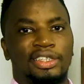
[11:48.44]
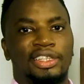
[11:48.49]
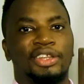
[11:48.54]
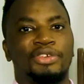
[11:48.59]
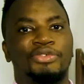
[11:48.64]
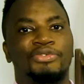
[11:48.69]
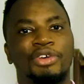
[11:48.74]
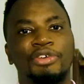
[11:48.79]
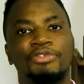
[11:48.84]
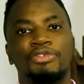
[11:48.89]
the
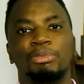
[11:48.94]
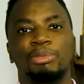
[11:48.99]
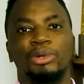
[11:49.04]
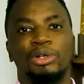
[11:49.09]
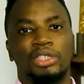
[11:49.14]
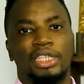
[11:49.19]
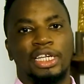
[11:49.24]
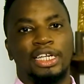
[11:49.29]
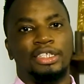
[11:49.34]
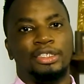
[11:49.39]
fifth
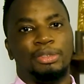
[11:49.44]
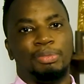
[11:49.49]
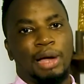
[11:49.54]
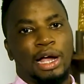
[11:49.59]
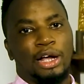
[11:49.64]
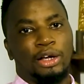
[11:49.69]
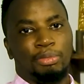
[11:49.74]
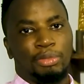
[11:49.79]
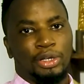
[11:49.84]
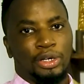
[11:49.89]
book that
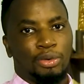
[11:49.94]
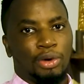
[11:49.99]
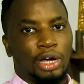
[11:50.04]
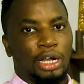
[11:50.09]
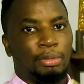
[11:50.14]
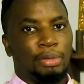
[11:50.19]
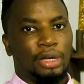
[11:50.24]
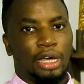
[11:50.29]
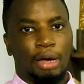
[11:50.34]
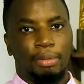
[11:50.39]
inspired me to want
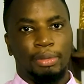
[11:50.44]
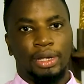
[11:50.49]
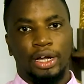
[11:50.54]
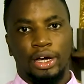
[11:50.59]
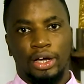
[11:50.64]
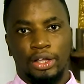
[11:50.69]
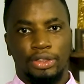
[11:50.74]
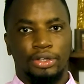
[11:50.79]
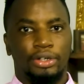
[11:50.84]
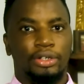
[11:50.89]
to become an
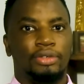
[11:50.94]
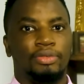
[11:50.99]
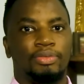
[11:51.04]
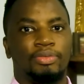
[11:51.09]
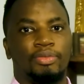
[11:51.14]
author.